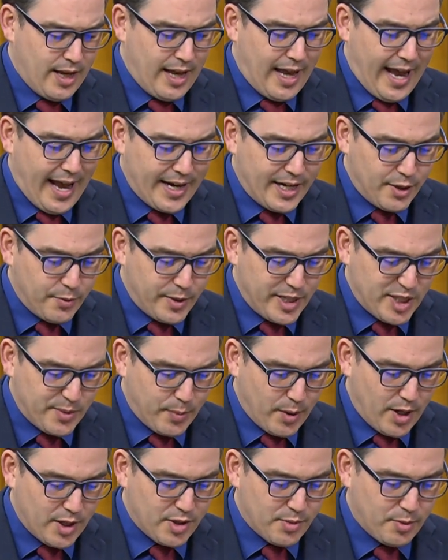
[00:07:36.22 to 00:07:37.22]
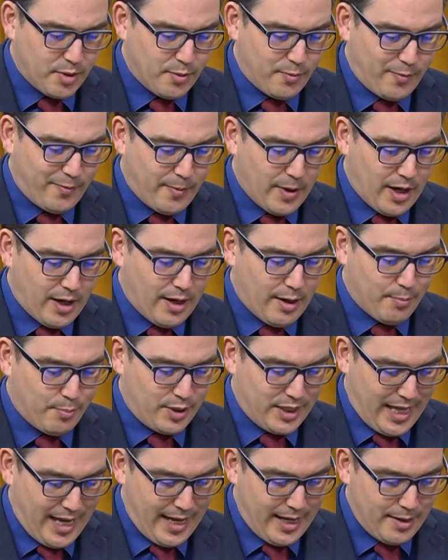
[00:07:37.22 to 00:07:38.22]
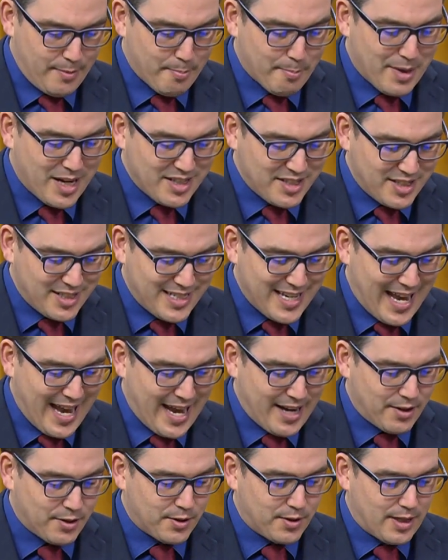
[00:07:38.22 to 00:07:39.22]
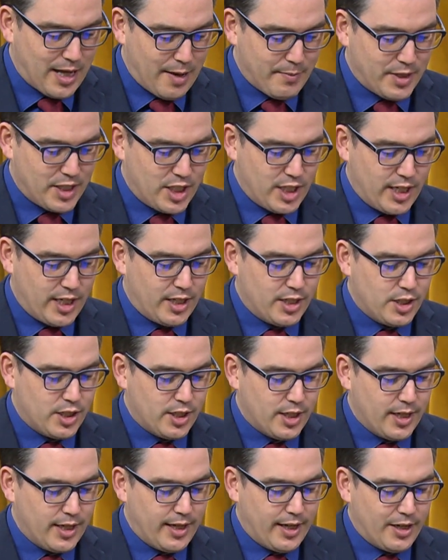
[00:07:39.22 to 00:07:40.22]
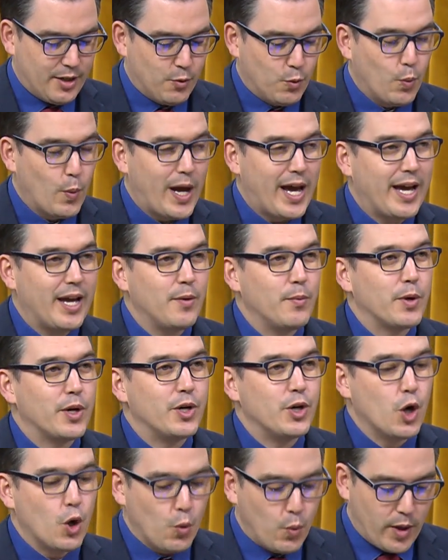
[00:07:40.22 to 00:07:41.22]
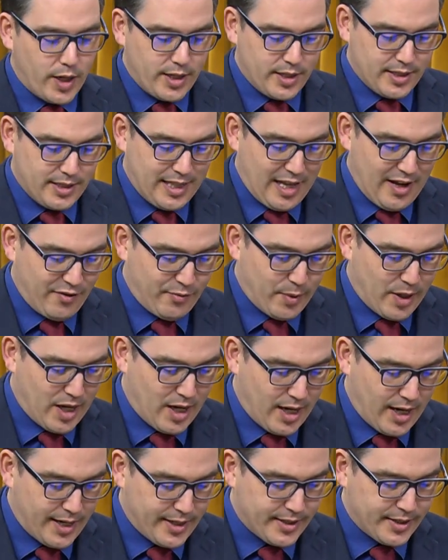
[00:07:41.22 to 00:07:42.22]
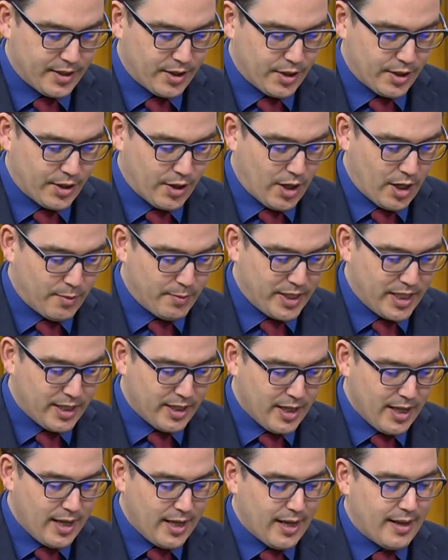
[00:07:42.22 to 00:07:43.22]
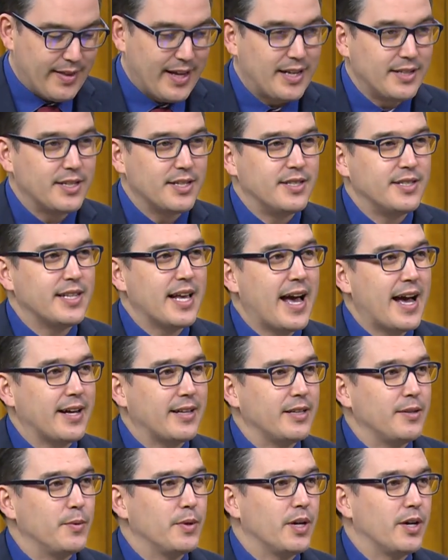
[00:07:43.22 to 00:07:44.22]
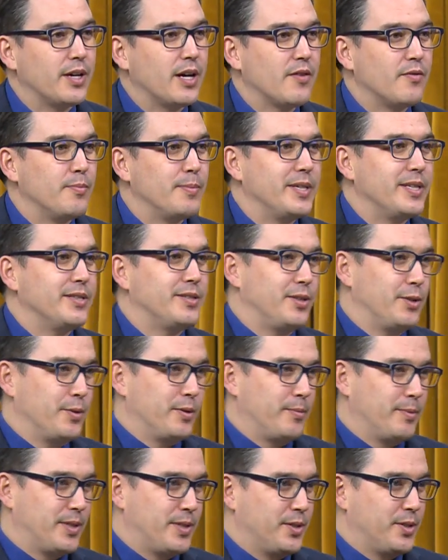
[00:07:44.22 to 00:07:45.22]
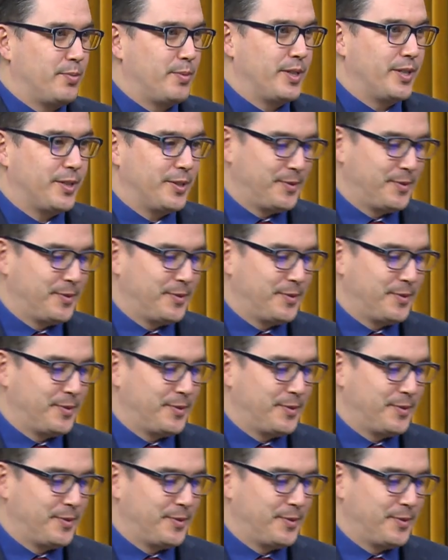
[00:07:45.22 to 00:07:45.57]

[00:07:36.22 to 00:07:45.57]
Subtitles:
Any responsible plan must tackle climate change in a way where no one is left behind in our economy, and that is exactly what our government is doing, Mr. Speaker.